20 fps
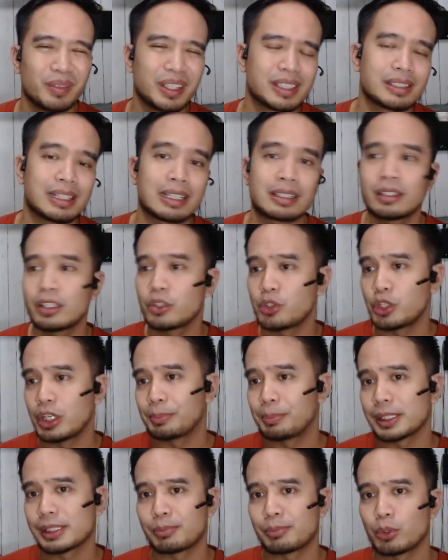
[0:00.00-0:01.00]
it's not in the
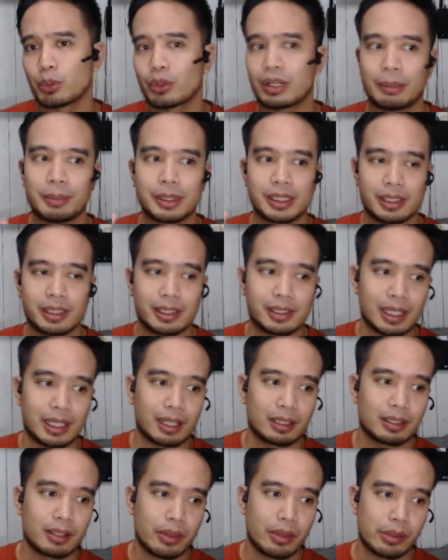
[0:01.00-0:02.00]
cheapest program. It's in the
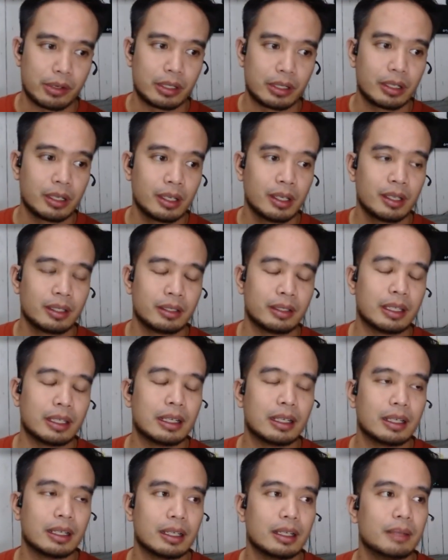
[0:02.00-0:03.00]
second and third.
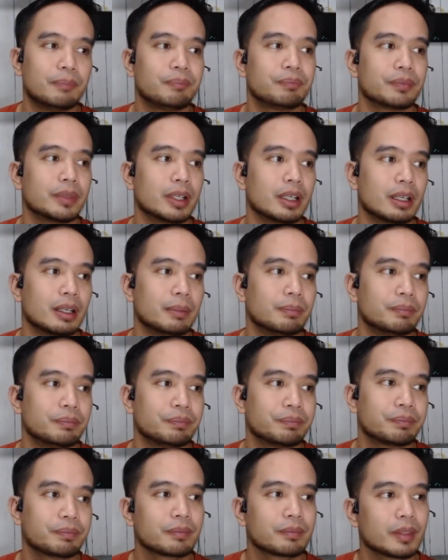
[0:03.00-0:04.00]

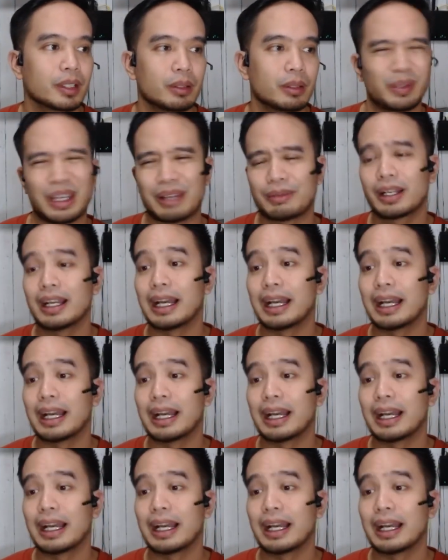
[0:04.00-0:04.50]
We have